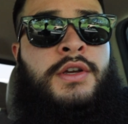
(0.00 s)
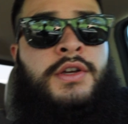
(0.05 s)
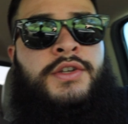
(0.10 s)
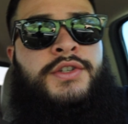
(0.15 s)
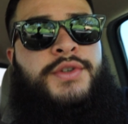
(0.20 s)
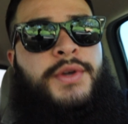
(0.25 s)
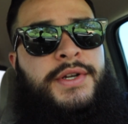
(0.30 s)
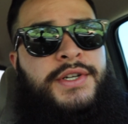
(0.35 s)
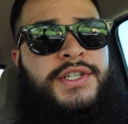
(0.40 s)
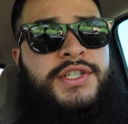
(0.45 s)

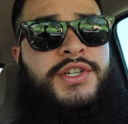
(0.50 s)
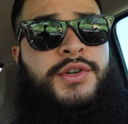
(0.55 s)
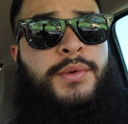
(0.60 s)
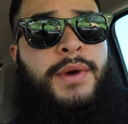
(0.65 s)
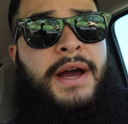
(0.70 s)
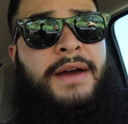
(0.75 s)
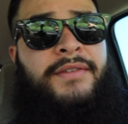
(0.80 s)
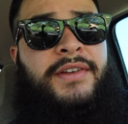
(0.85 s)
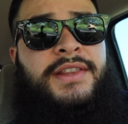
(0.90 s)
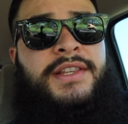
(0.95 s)
So I just
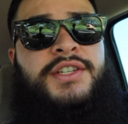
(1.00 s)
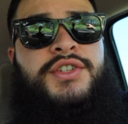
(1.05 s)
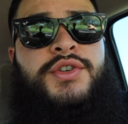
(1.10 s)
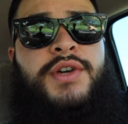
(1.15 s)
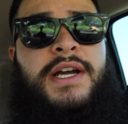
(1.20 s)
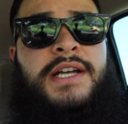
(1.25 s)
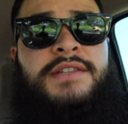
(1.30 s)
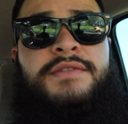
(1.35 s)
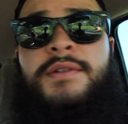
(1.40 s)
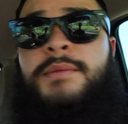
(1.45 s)
arrived at the
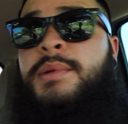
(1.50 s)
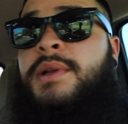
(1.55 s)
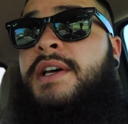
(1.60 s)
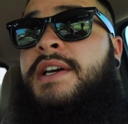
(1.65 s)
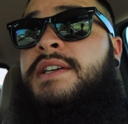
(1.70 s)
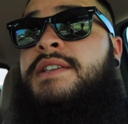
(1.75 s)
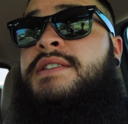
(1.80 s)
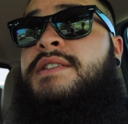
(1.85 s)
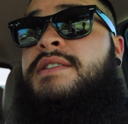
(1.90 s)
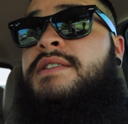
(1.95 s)
transfer
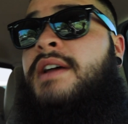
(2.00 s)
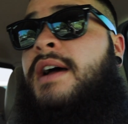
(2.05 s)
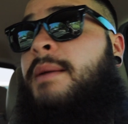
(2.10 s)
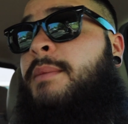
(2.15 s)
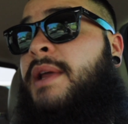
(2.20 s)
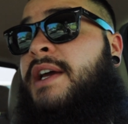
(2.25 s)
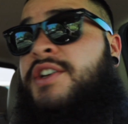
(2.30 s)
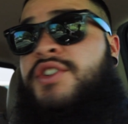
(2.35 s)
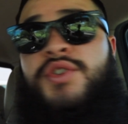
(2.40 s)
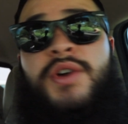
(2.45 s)
place. I'm
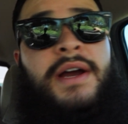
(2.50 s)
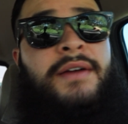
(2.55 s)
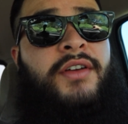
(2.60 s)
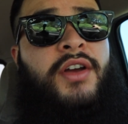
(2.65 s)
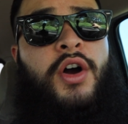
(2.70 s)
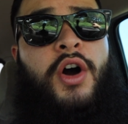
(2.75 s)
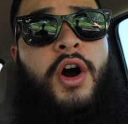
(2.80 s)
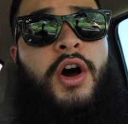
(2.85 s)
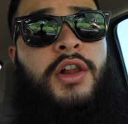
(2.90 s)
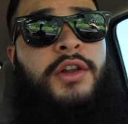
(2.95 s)
like
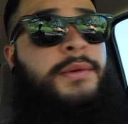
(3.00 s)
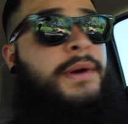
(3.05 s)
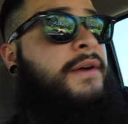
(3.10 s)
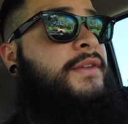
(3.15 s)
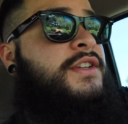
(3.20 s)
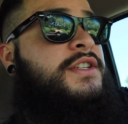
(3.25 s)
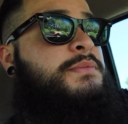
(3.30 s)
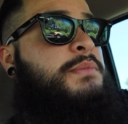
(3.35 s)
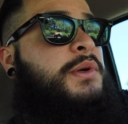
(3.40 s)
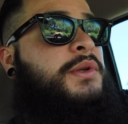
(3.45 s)
driving all
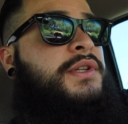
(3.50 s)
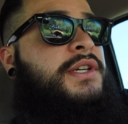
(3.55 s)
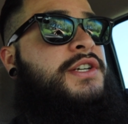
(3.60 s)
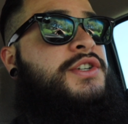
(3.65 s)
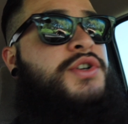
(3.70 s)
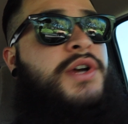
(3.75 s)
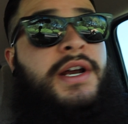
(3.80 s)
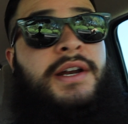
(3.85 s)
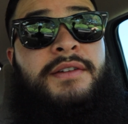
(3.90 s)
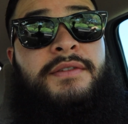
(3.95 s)
around this building
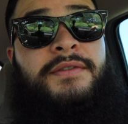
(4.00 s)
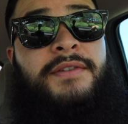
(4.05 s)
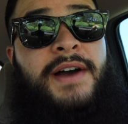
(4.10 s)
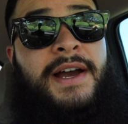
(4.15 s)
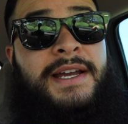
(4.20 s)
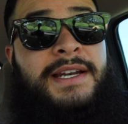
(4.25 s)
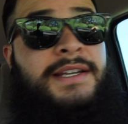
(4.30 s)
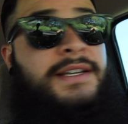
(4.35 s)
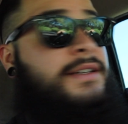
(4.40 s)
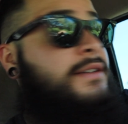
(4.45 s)
trying to
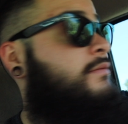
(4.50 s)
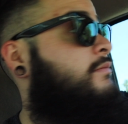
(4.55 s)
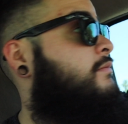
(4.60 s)
find it,